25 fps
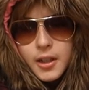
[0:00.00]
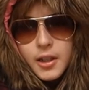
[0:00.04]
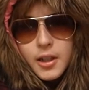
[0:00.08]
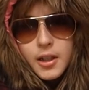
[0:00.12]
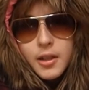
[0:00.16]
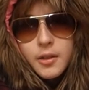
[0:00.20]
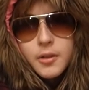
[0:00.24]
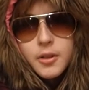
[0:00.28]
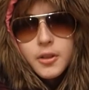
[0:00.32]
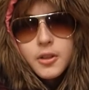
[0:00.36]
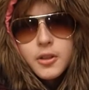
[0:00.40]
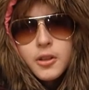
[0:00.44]

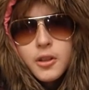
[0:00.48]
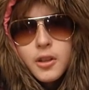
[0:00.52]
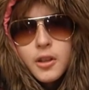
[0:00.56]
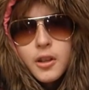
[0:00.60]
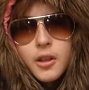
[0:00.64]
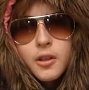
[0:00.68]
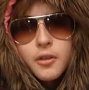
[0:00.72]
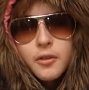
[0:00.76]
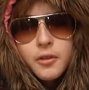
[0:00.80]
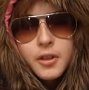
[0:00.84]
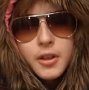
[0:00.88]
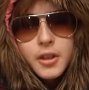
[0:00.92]
It was
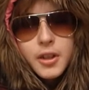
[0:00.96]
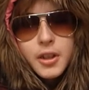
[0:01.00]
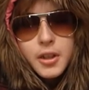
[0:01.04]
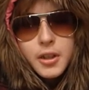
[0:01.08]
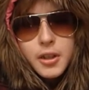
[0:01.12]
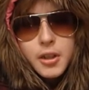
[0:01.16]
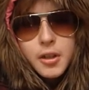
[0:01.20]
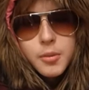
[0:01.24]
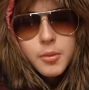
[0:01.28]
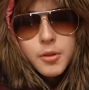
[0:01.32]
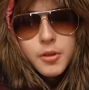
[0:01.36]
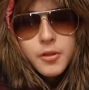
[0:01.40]
a really
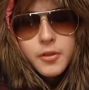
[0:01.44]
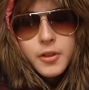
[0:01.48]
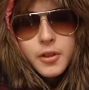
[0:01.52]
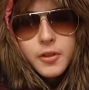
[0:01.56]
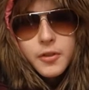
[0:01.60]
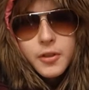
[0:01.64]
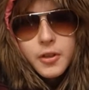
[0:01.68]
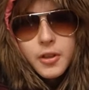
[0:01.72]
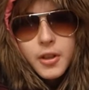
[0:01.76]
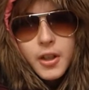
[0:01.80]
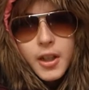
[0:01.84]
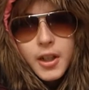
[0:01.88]
good movie.
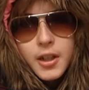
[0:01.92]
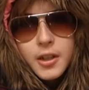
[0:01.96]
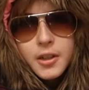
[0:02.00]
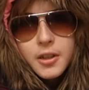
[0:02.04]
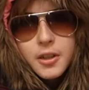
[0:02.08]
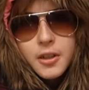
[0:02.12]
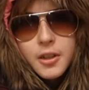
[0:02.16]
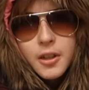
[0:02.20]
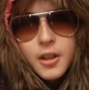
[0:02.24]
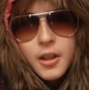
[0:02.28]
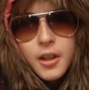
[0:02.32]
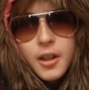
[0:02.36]
If you
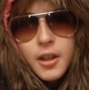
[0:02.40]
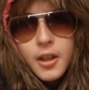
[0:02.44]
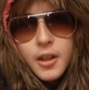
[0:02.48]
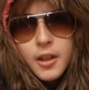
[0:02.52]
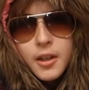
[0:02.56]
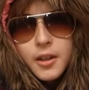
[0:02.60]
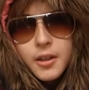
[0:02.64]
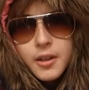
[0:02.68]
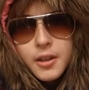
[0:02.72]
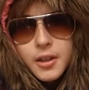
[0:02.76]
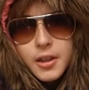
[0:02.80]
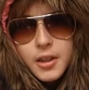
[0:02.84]
liked
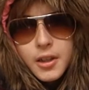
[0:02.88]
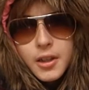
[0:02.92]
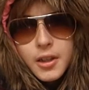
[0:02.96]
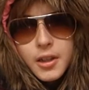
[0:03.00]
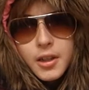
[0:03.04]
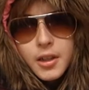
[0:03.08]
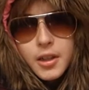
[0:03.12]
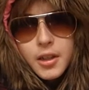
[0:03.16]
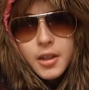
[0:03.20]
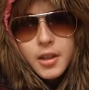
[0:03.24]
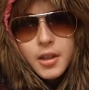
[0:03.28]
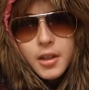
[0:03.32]

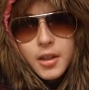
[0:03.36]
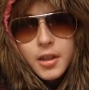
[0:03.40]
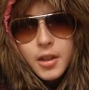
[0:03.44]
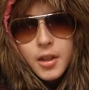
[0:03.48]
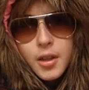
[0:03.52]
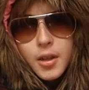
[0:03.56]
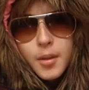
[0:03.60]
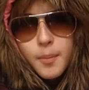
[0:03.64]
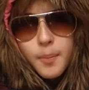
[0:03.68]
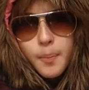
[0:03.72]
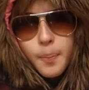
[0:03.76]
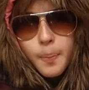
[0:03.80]
the
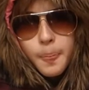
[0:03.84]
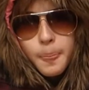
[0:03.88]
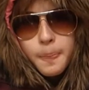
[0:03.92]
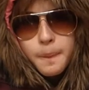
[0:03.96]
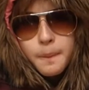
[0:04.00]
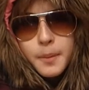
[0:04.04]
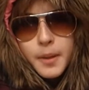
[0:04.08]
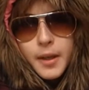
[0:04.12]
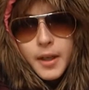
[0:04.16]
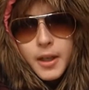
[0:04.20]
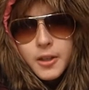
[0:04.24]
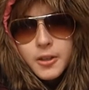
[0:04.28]

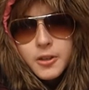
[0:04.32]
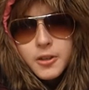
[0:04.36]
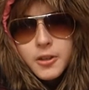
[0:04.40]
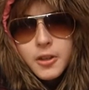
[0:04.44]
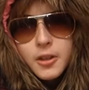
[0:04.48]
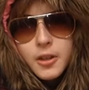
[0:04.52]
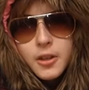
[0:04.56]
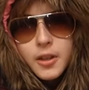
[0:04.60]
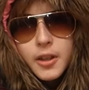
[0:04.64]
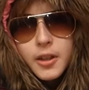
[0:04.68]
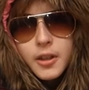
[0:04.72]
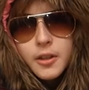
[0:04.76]

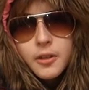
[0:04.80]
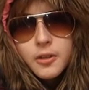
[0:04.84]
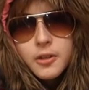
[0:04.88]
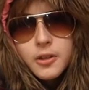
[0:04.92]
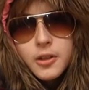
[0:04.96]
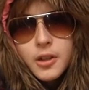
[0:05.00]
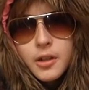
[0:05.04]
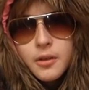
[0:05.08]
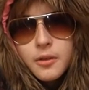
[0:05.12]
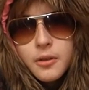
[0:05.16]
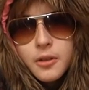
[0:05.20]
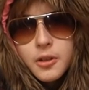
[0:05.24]
past LEGO
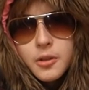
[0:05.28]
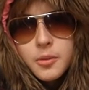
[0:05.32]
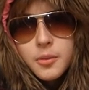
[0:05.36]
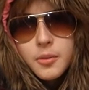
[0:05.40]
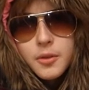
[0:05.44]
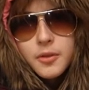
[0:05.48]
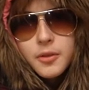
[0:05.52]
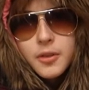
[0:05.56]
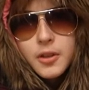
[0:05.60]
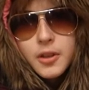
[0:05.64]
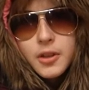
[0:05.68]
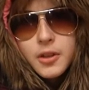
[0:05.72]
Star Wars
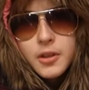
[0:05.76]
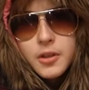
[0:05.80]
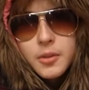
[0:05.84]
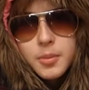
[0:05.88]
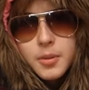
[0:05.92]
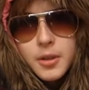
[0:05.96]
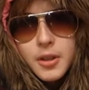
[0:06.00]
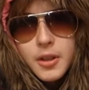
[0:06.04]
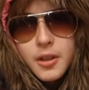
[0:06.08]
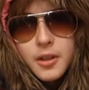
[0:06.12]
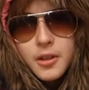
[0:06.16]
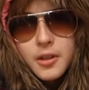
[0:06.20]
movies
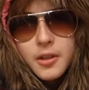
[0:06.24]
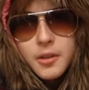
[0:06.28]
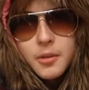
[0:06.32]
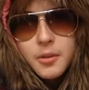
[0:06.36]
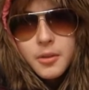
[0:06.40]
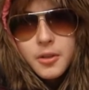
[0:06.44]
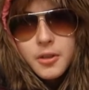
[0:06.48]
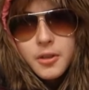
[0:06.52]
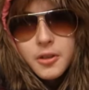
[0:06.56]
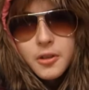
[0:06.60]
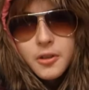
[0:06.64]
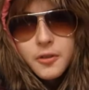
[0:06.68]
because they
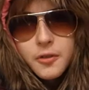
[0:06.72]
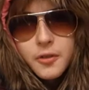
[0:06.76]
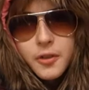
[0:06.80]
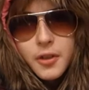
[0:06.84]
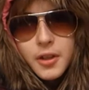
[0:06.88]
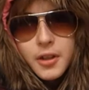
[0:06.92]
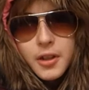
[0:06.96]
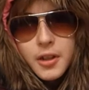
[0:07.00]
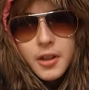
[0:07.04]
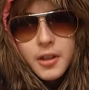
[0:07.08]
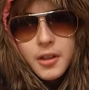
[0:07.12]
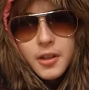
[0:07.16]
were so
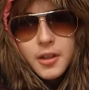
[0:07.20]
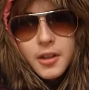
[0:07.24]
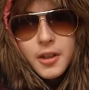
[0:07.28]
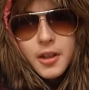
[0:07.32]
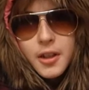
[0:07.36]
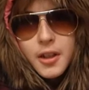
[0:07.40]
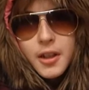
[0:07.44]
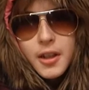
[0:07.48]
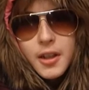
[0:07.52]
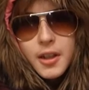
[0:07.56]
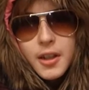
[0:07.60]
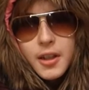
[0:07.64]
funny and
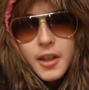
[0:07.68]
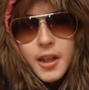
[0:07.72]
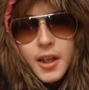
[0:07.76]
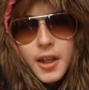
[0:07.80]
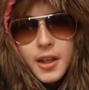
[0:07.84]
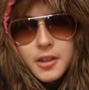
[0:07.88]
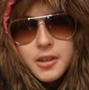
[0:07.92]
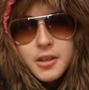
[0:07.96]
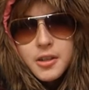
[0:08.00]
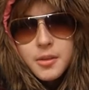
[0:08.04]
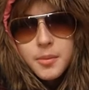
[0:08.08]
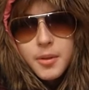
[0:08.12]

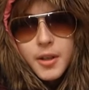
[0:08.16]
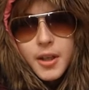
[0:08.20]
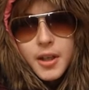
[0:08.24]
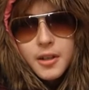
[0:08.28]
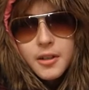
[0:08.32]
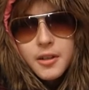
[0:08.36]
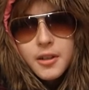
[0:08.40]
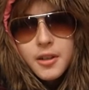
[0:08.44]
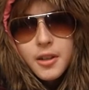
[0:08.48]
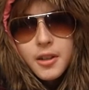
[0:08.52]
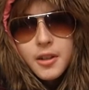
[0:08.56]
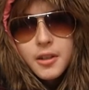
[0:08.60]

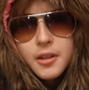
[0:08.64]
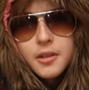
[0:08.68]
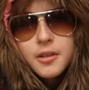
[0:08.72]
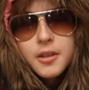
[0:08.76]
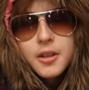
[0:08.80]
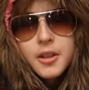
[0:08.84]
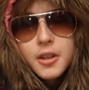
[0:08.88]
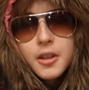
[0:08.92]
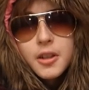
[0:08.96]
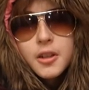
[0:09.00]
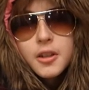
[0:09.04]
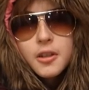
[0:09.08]
action-packed, then
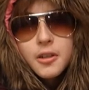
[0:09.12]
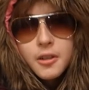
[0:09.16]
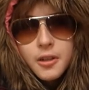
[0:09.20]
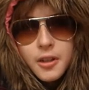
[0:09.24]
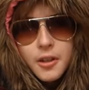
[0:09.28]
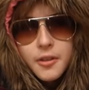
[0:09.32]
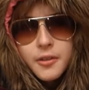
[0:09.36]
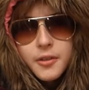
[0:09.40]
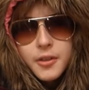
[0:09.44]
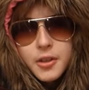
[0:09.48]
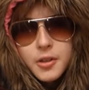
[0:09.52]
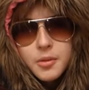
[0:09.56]
you'll
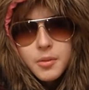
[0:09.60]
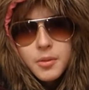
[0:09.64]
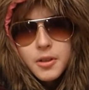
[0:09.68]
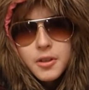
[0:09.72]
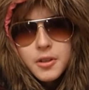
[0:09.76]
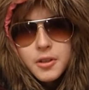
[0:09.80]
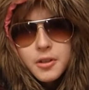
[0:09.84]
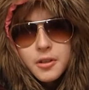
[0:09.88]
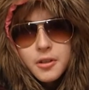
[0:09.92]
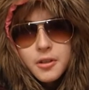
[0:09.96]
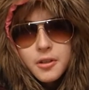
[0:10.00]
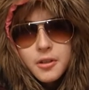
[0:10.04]
love this one
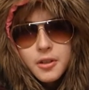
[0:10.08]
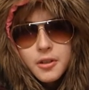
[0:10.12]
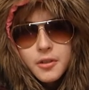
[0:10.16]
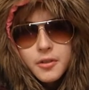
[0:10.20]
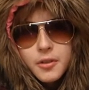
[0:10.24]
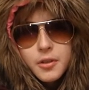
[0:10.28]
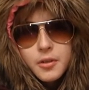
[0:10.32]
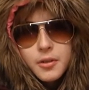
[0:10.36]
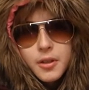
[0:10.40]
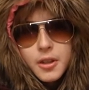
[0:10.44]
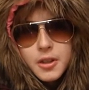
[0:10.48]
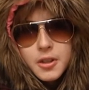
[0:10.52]
too if
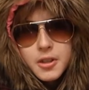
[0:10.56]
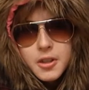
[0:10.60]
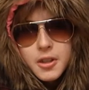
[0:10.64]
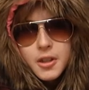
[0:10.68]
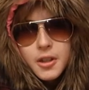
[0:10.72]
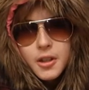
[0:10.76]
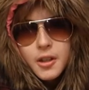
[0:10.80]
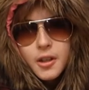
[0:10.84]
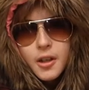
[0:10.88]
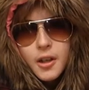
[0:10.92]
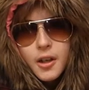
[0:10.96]
you watch it.